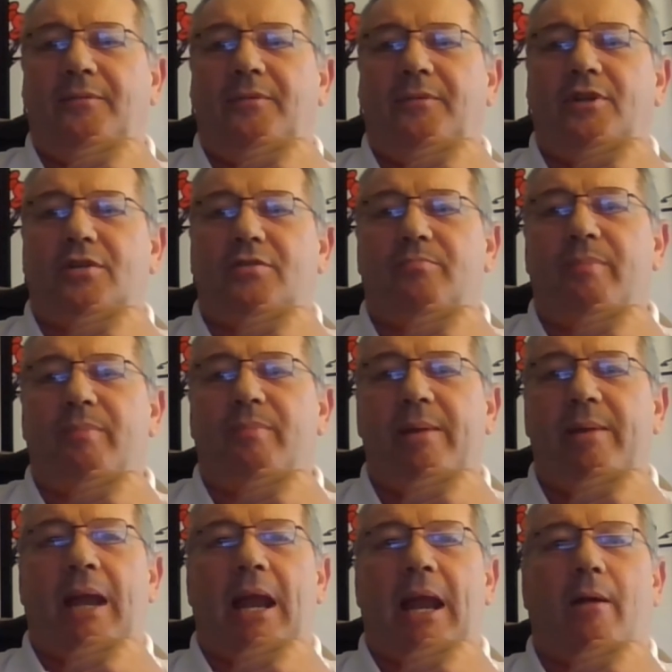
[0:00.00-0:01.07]
just me
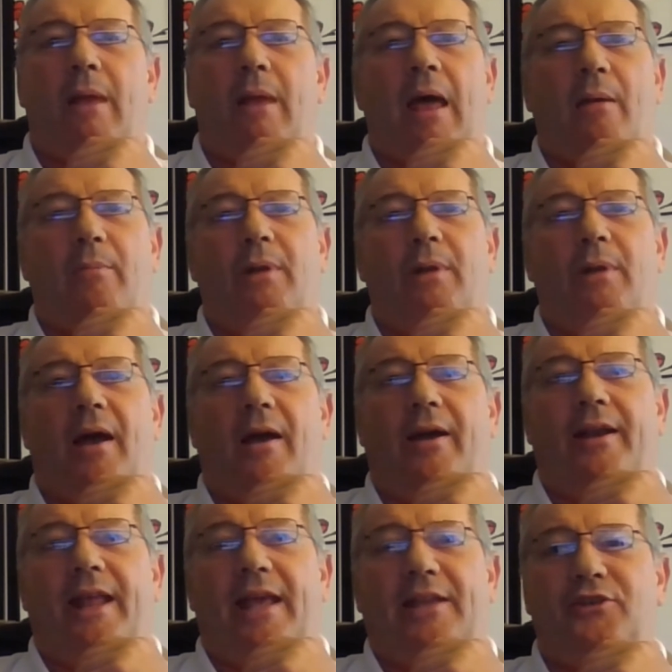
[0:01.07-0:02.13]
blah, blah, blah,
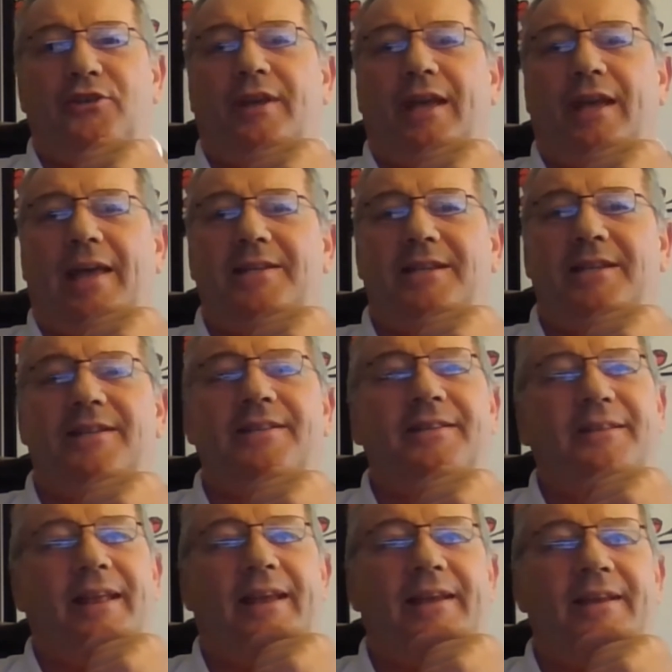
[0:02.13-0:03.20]
and at you guys and
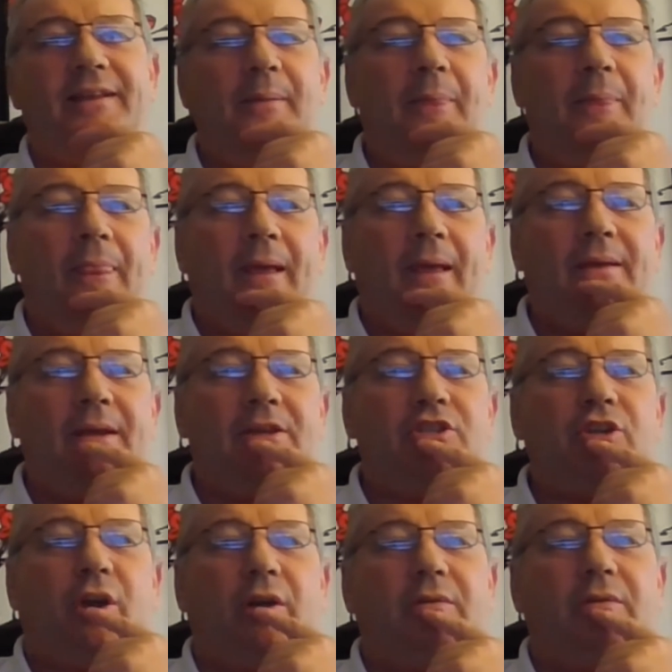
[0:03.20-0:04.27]
thing, I think you
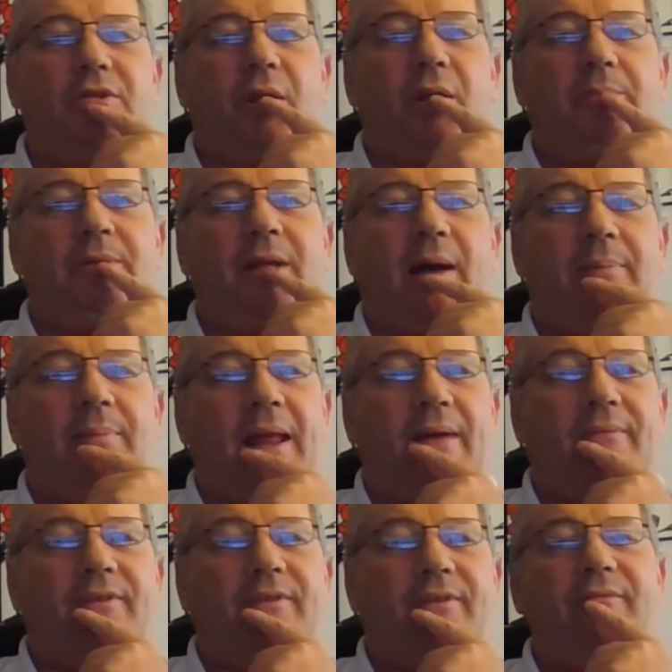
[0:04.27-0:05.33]
shared some top
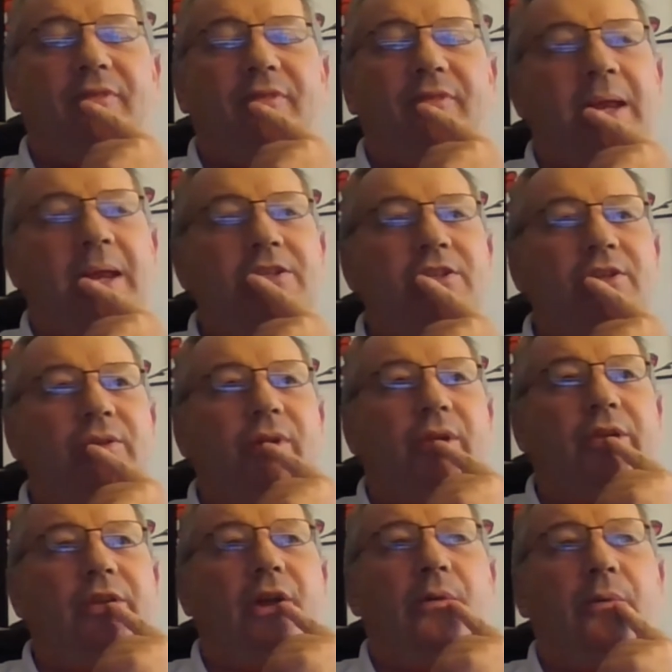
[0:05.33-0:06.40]
level information
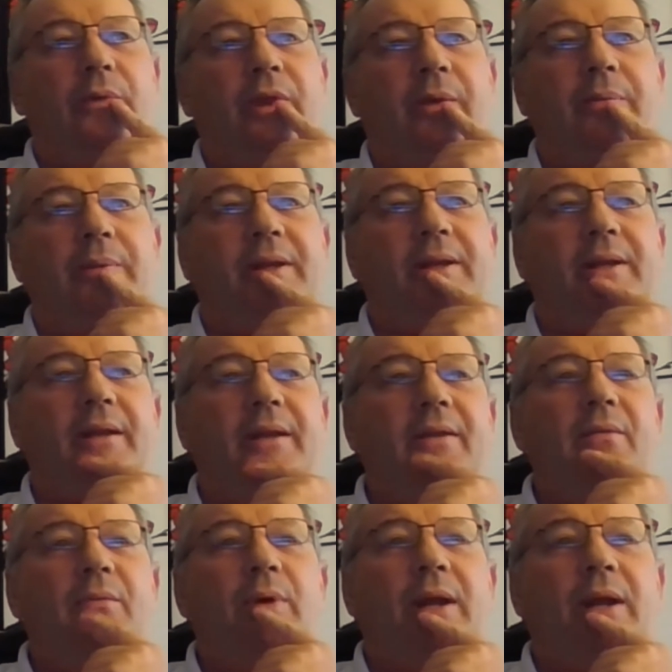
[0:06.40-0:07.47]
on there that
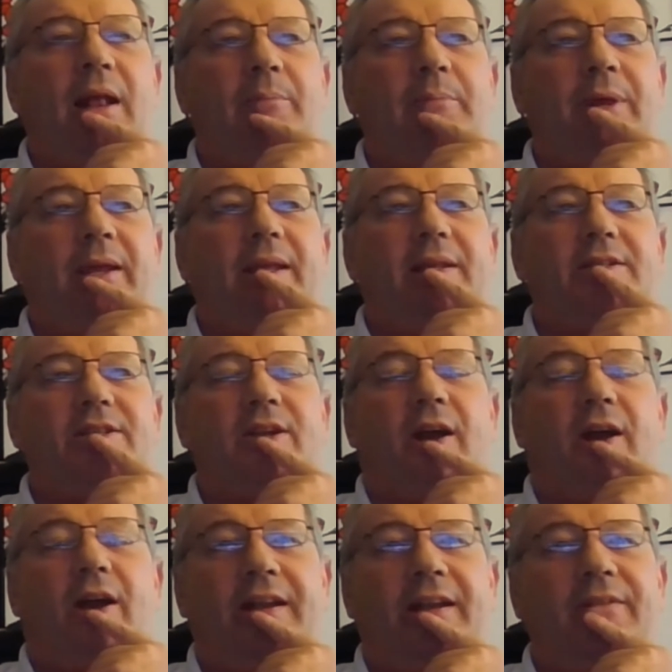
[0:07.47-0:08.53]
would help you get
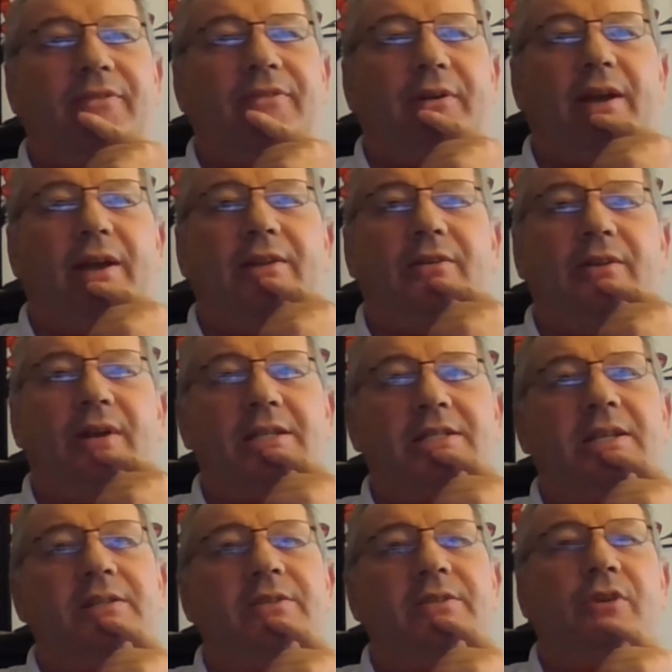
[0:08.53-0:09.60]
started if you're
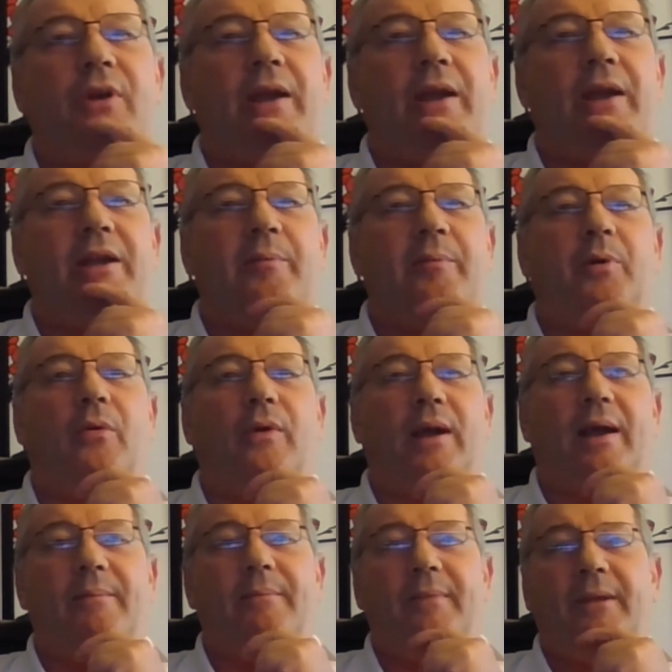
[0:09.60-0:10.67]
interested in creating a
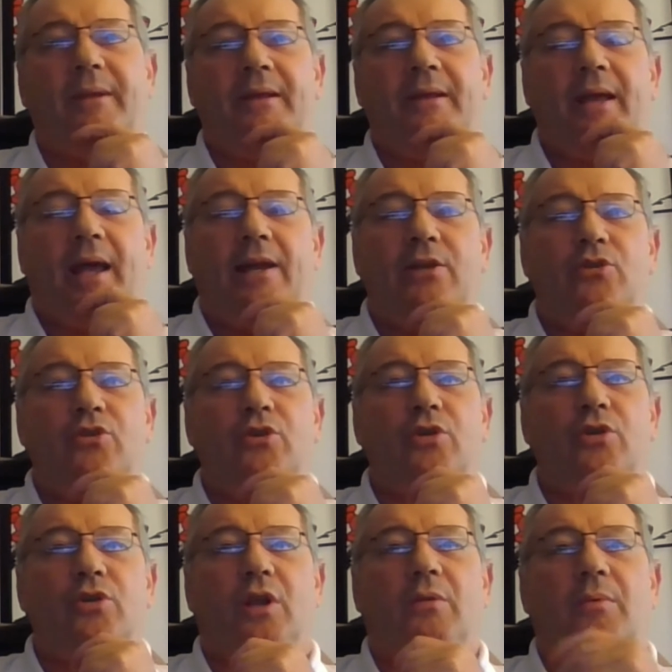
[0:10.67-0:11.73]
program. And as
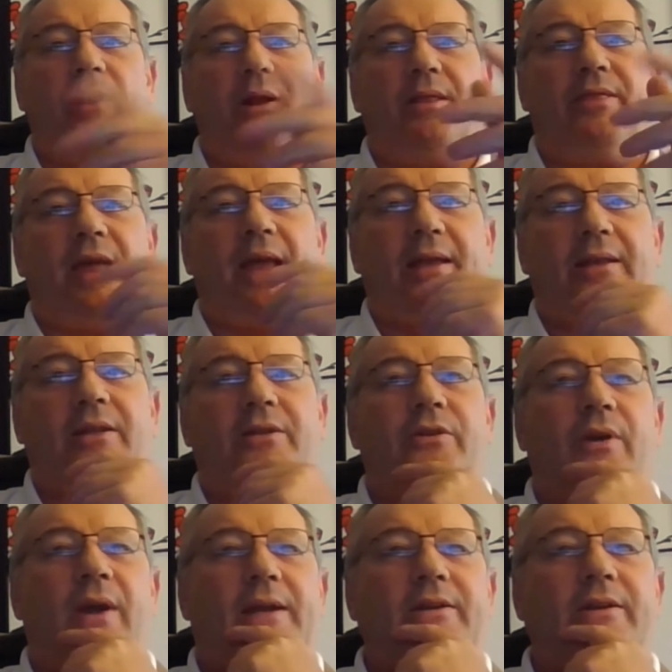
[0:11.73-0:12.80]
usual, I want to thank the
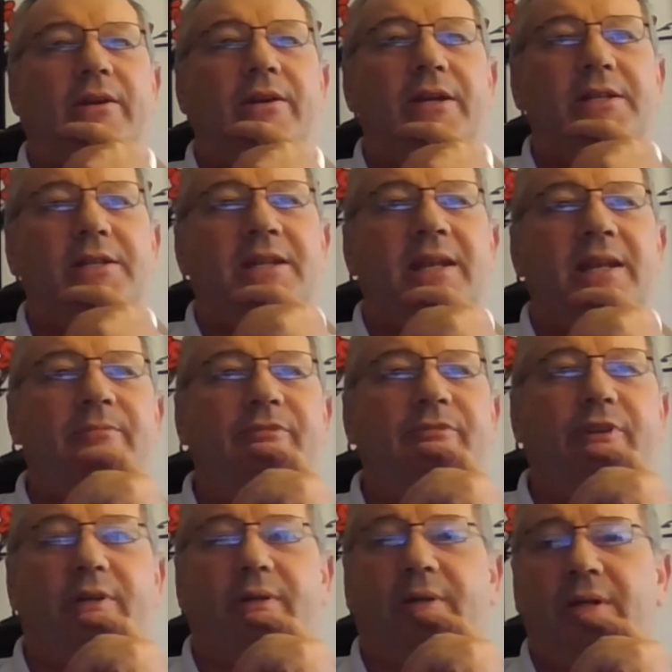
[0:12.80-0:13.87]
director and his team
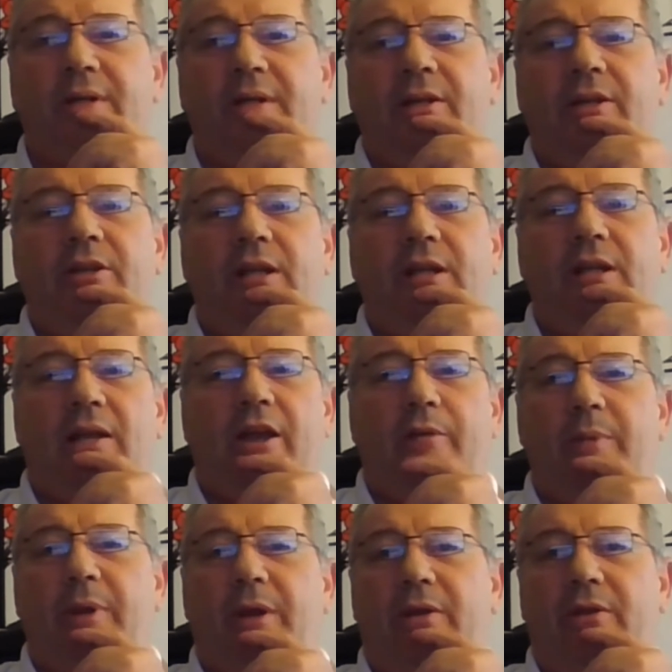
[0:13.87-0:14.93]
for allowing
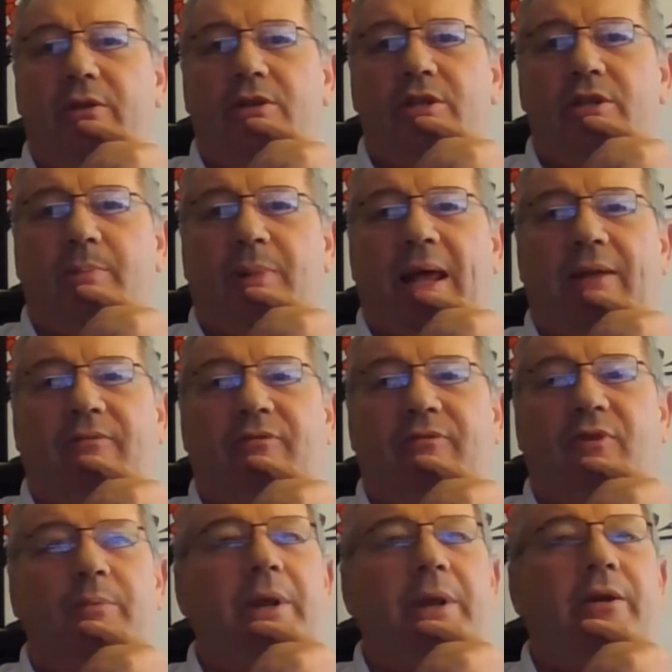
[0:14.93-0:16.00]
me to use the
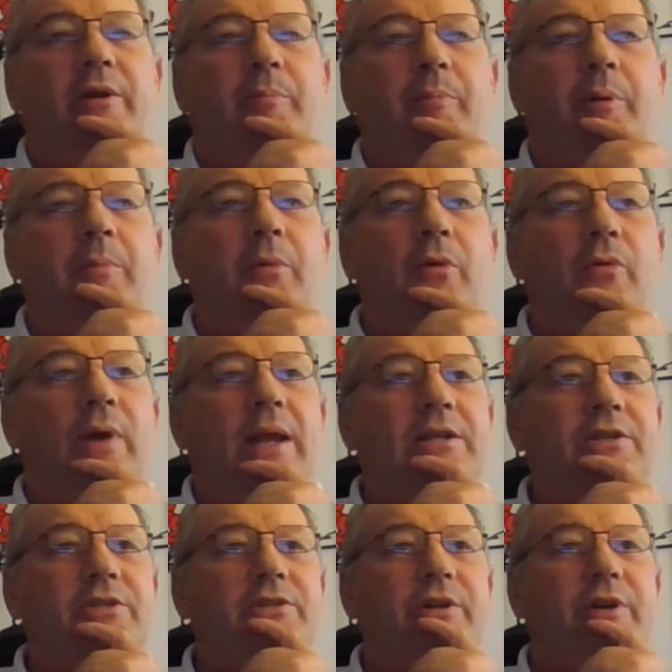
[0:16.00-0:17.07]
platform here to promote
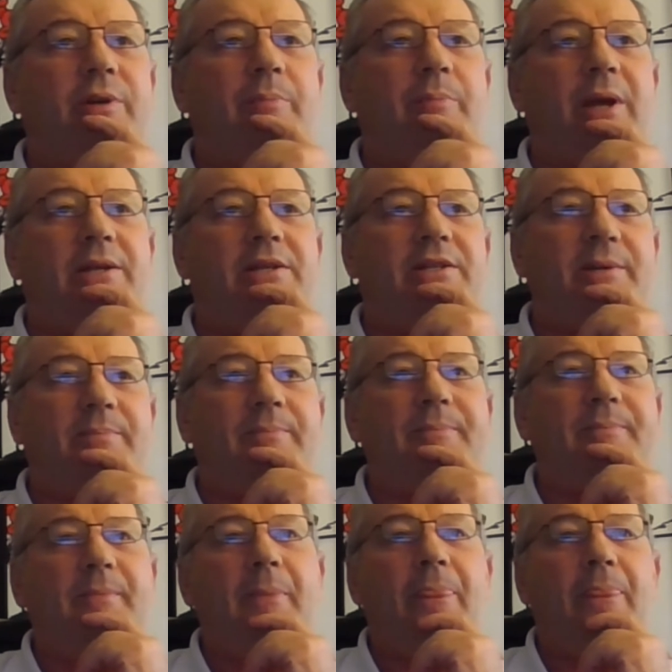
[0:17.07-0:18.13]
registered apprenticeship.
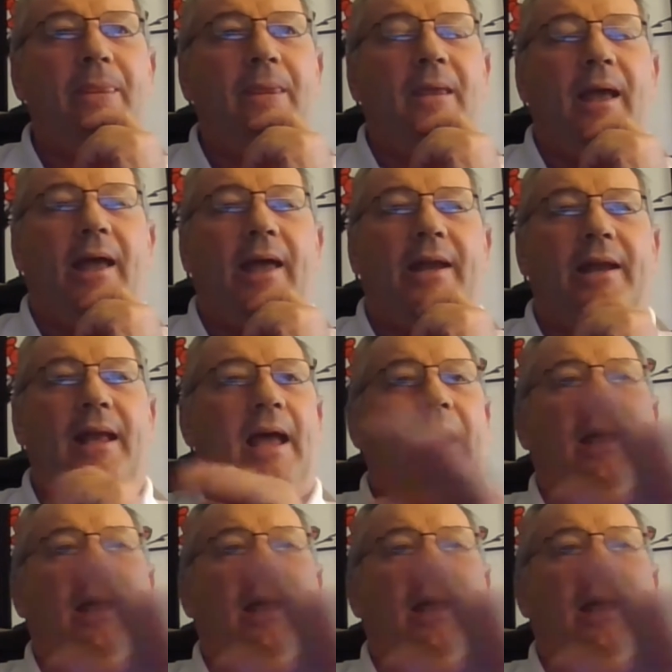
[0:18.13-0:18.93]
And